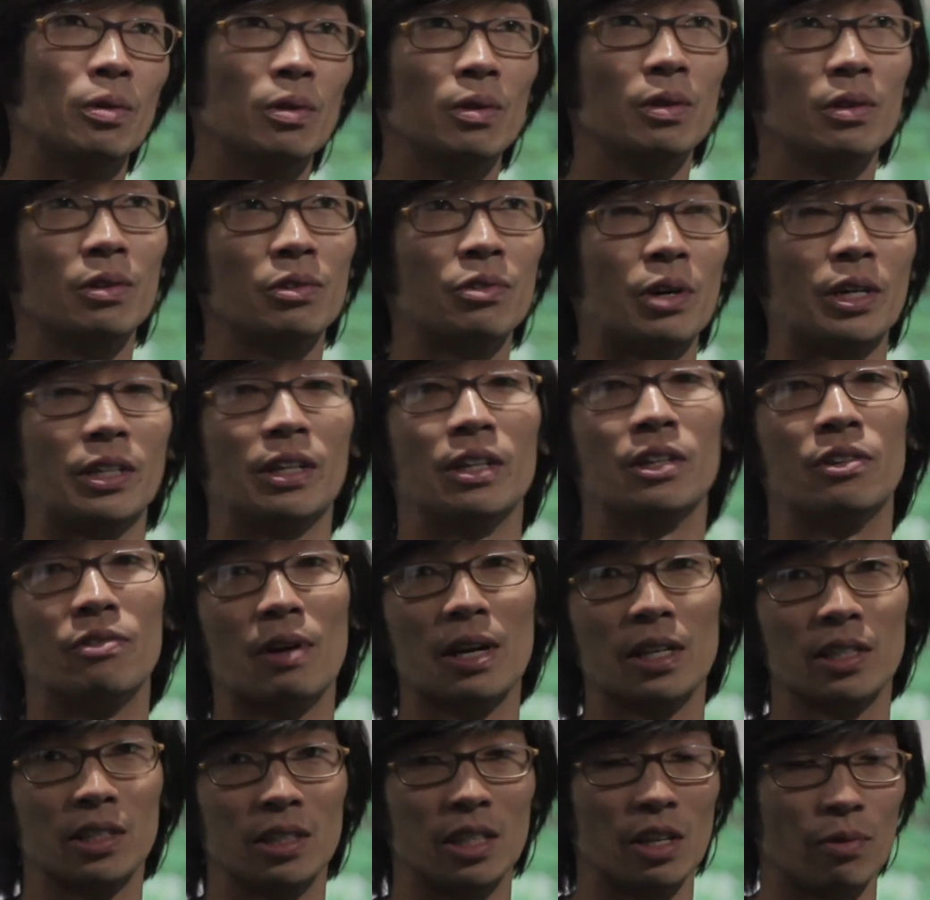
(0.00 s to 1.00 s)
try and
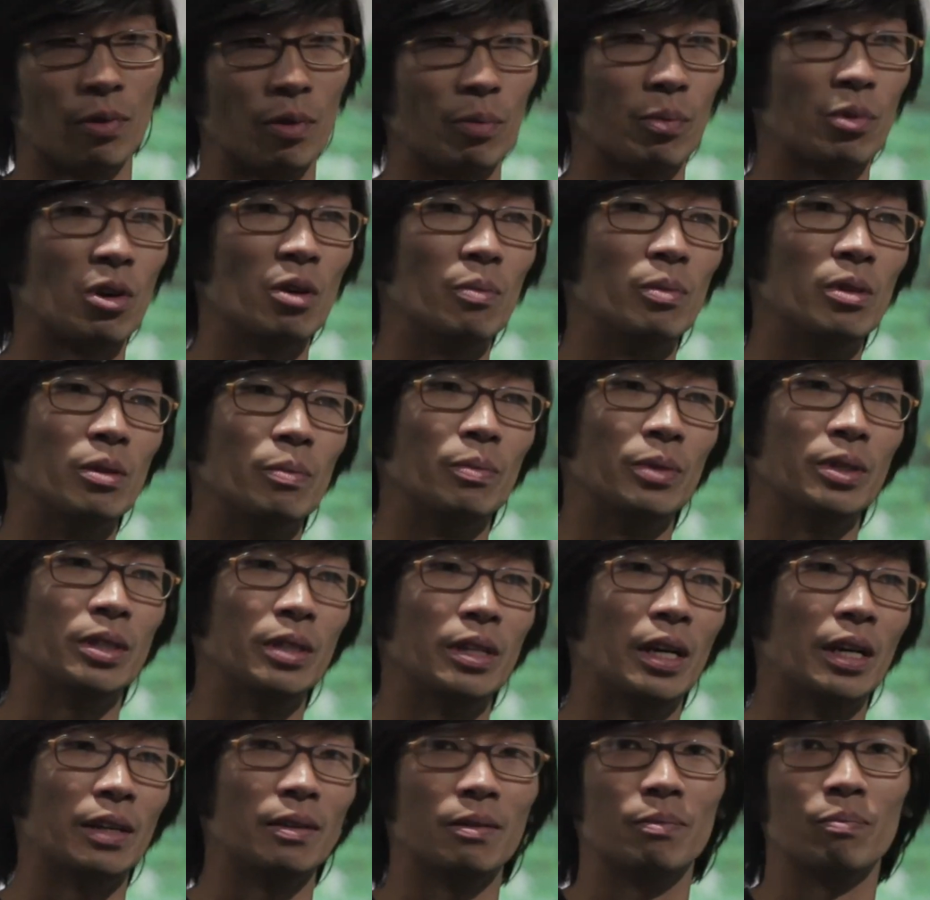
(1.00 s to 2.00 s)
address different problems
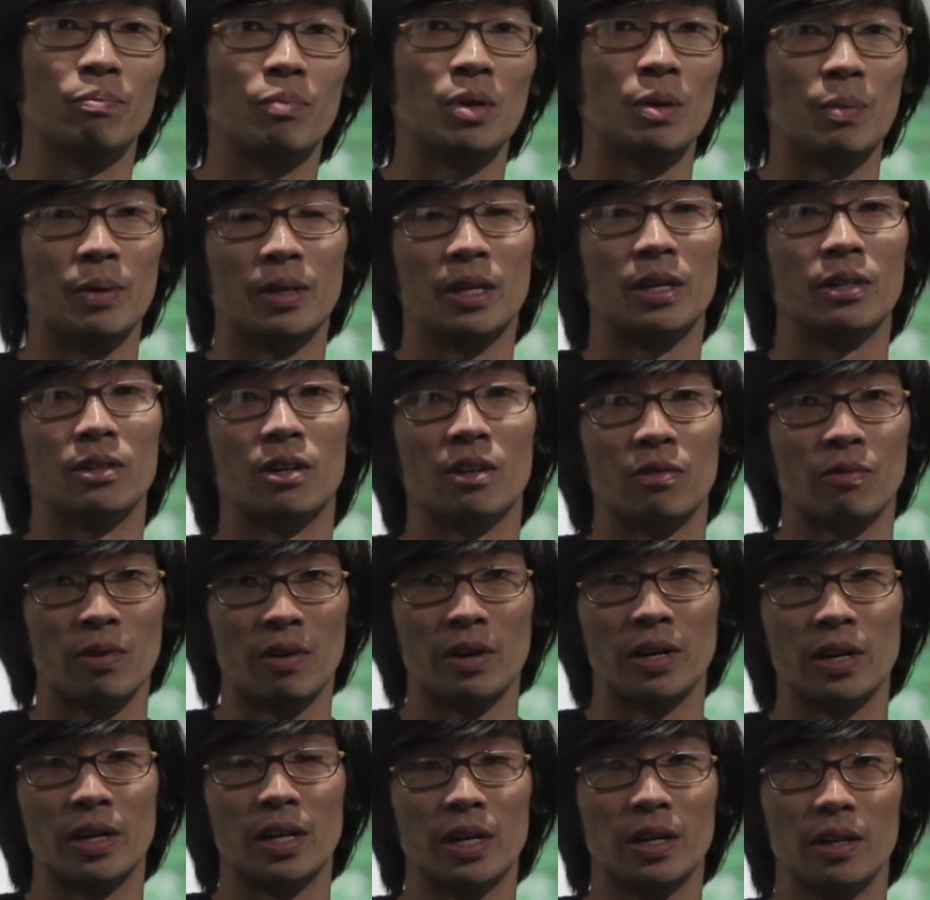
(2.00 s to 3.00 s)
that maybe they're not
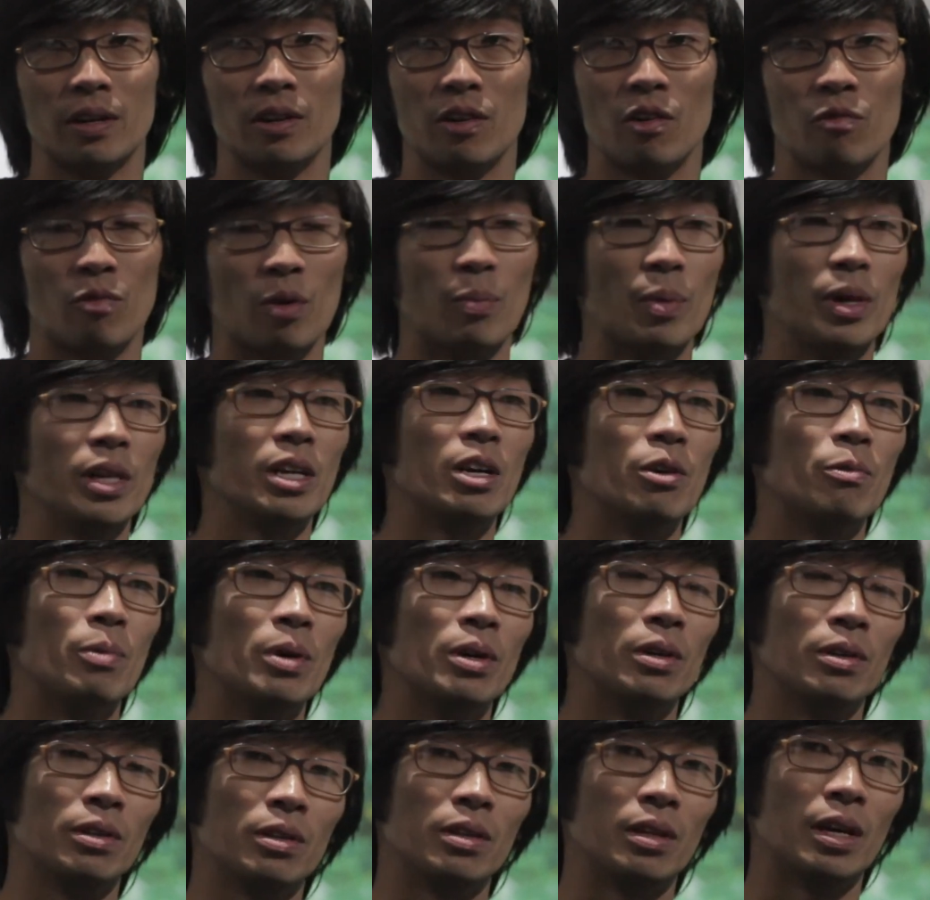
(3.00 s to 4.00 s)
very familiar
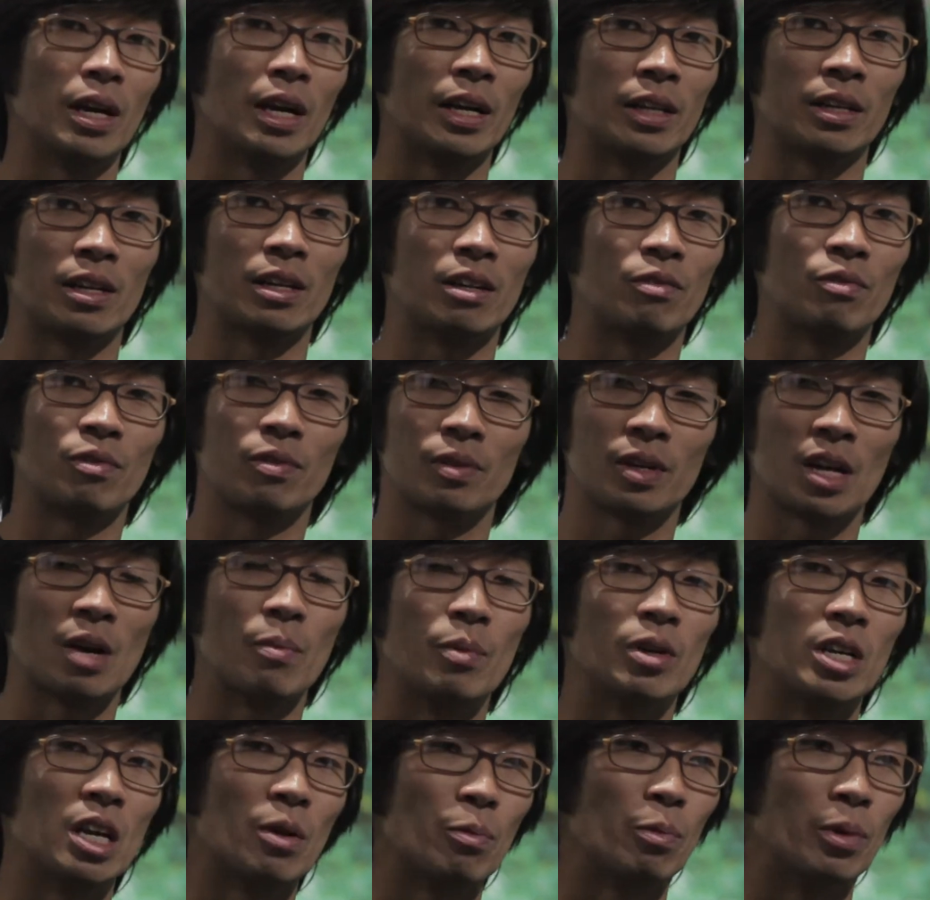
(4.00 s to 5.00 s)
with, and kind of coming
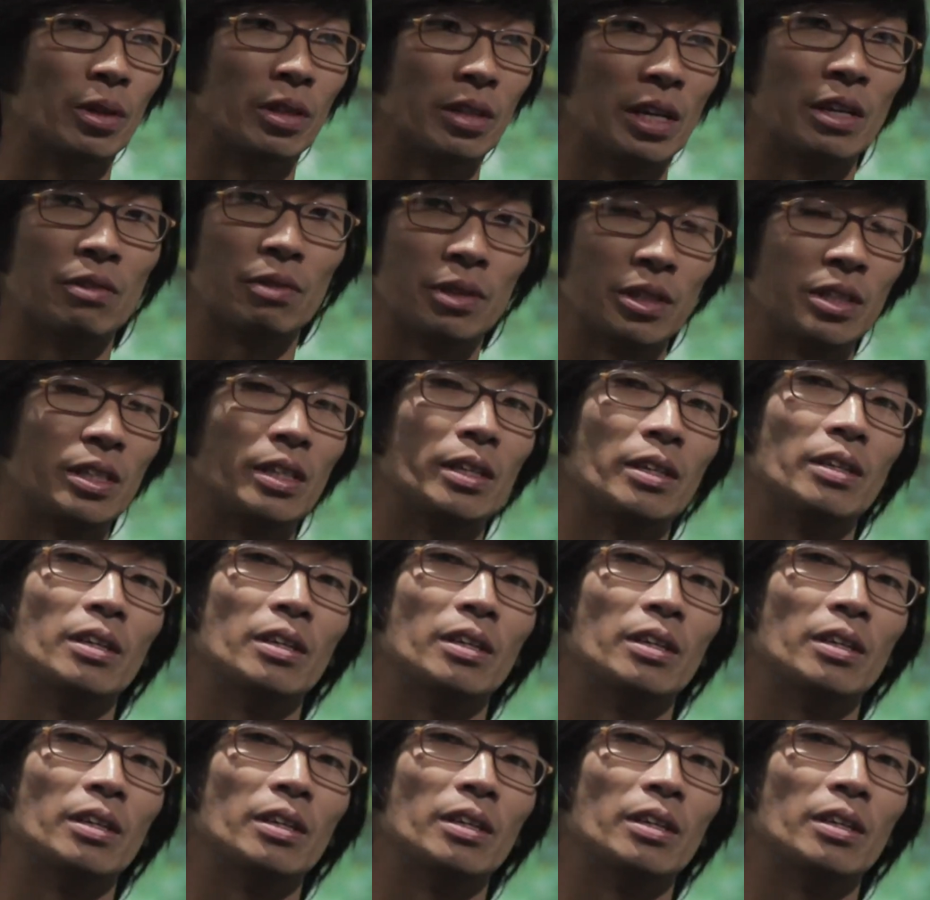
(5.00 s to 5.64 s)
up with interesting